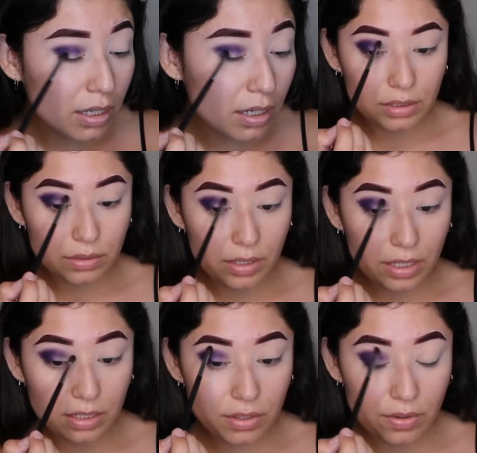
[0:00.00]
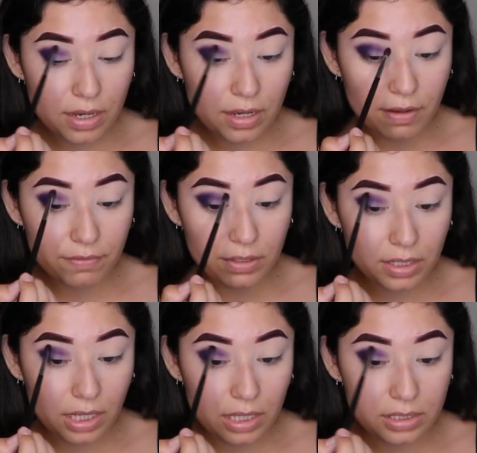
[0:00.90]
So now that you have
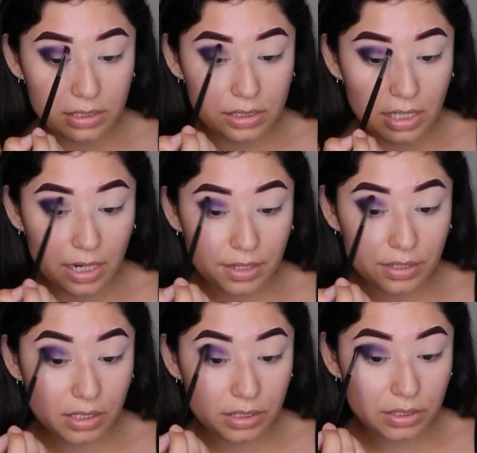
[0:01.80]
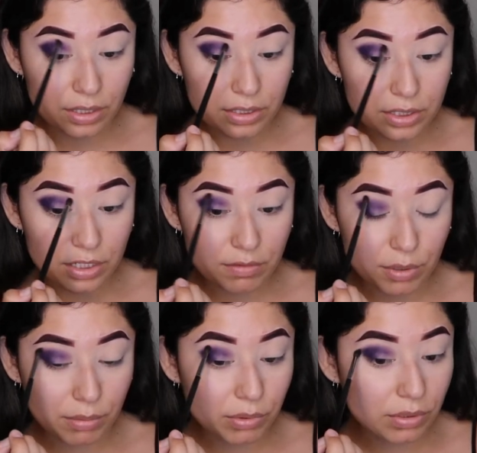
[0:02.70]
the desired dark shade of
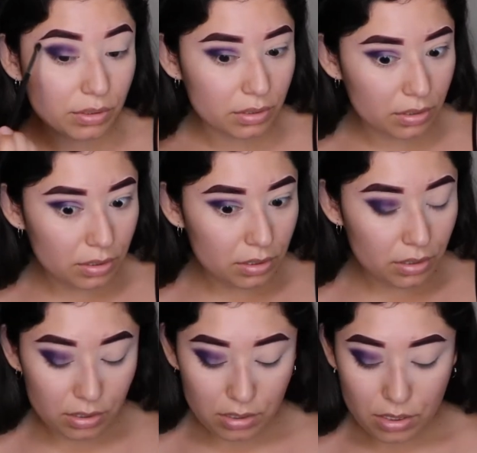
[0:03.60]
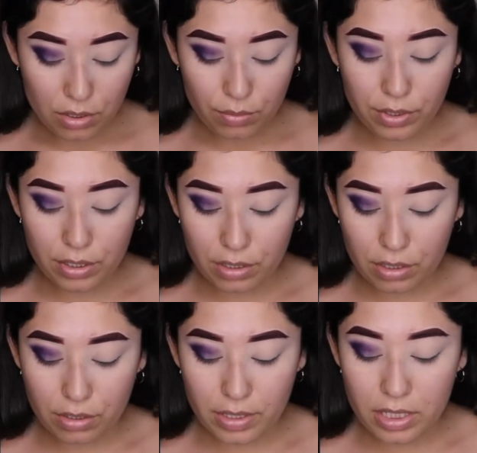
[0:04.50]
purple, we're going to
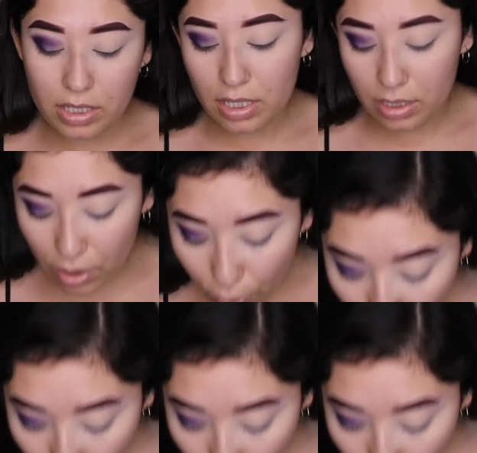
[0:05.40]
go in and